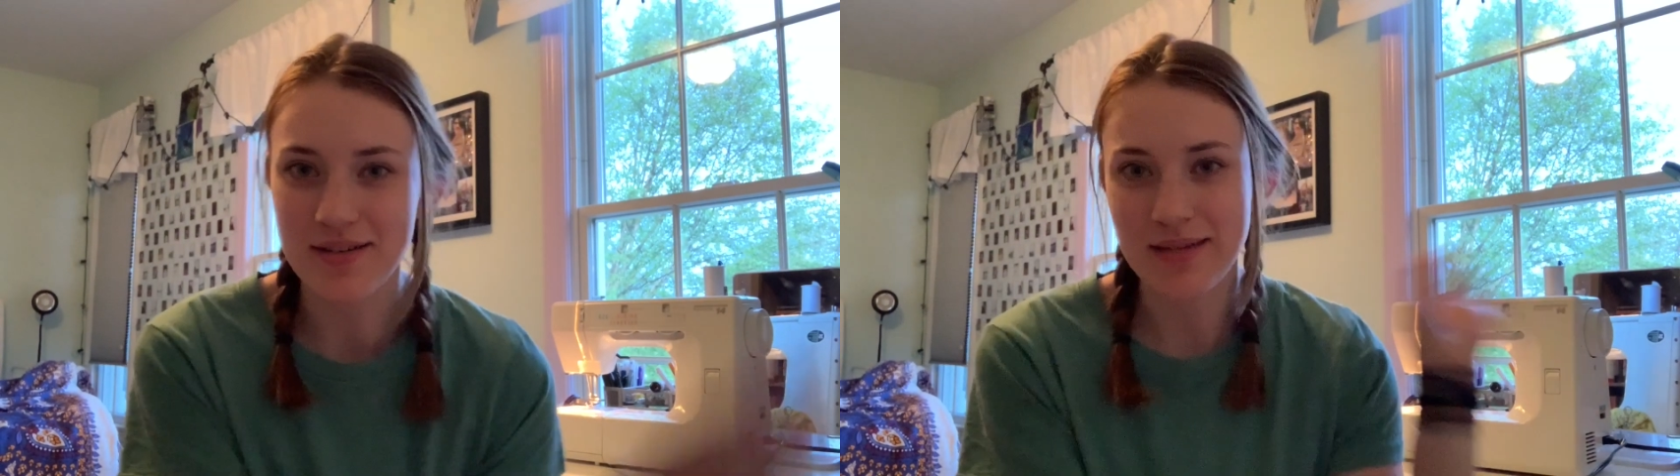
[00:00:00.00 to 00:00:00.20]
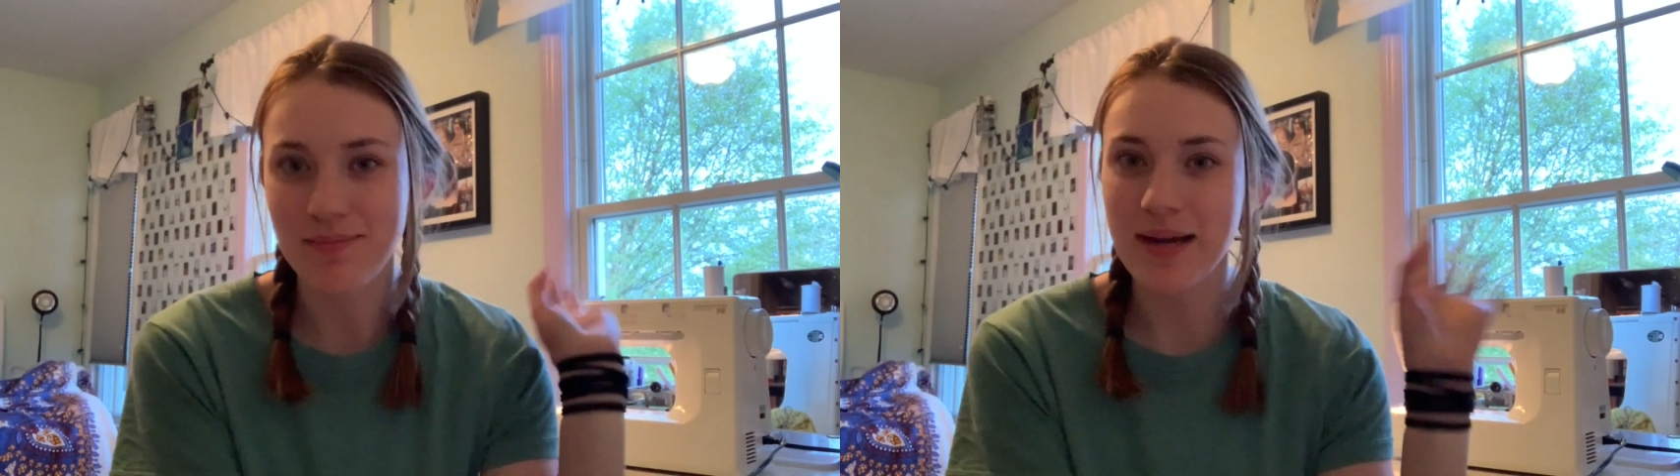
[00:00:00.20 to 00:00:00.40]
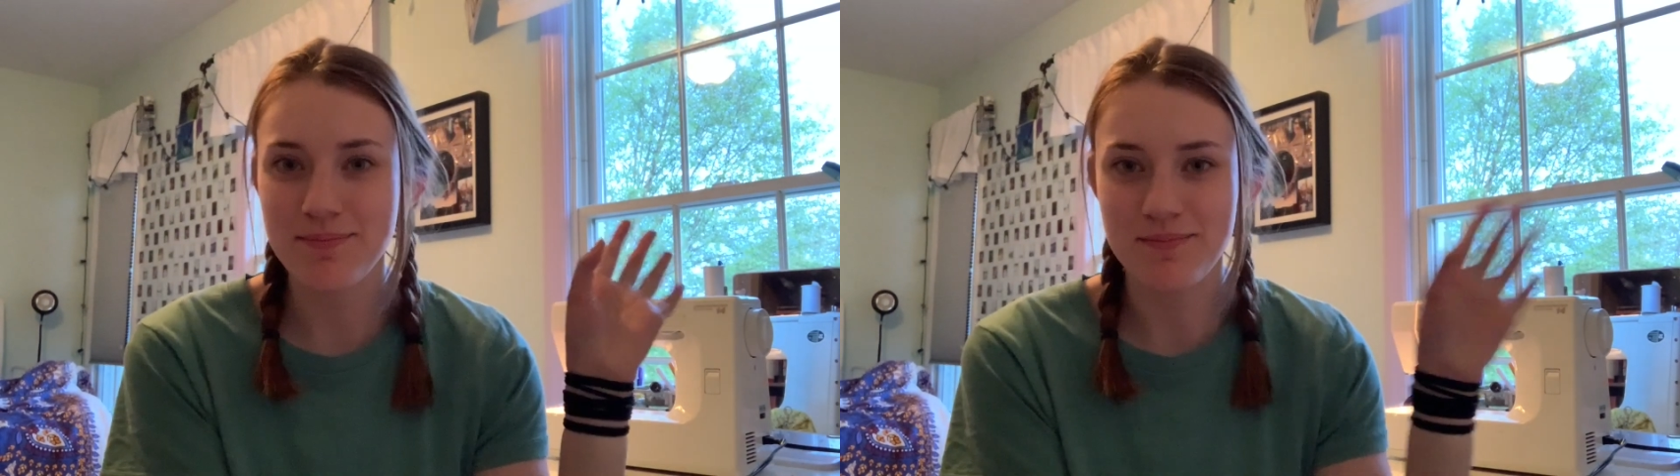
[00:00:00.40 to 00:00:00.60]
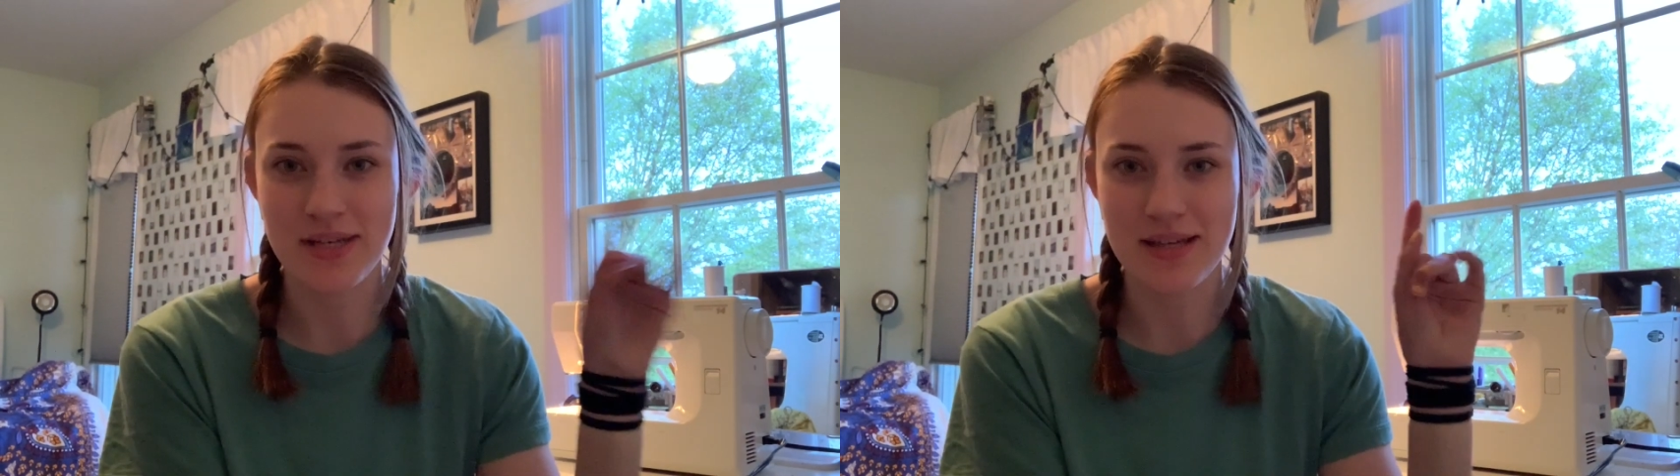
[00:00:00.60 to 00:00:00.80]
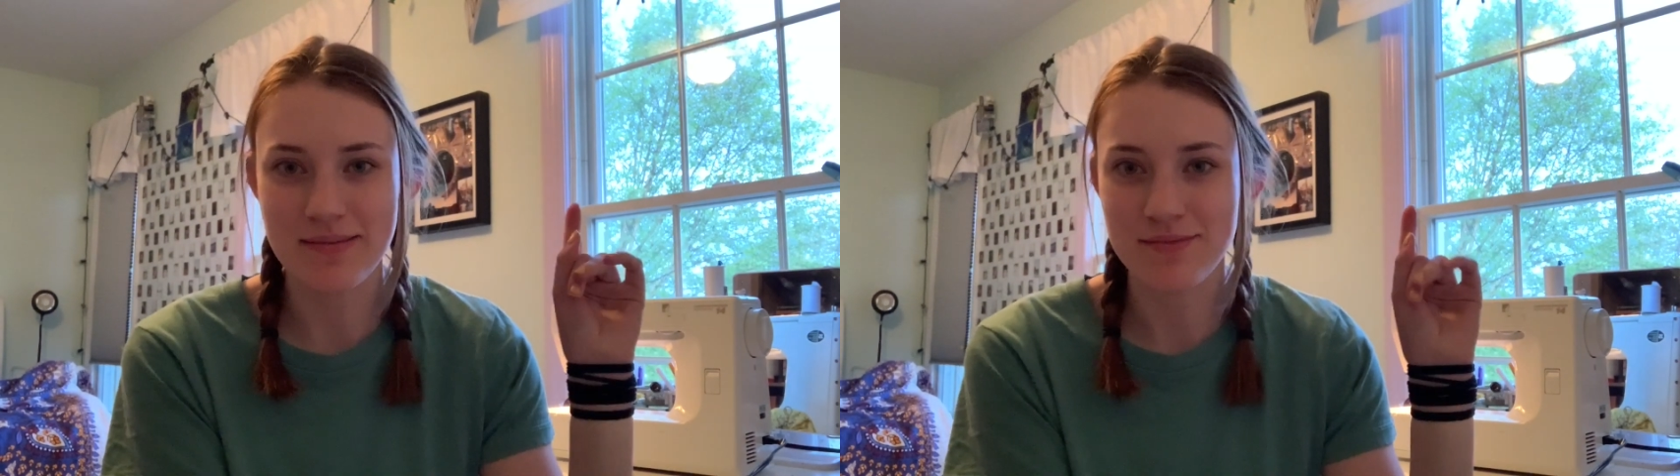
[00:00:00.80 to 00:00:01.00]
It might
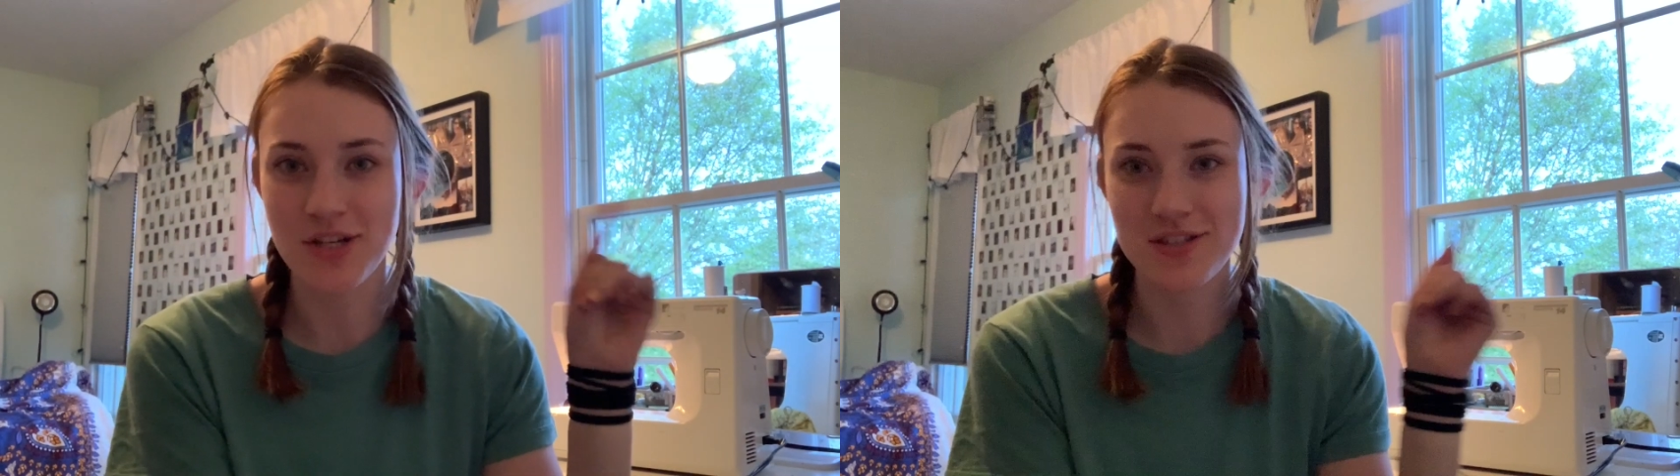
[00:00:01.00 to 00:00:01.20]
look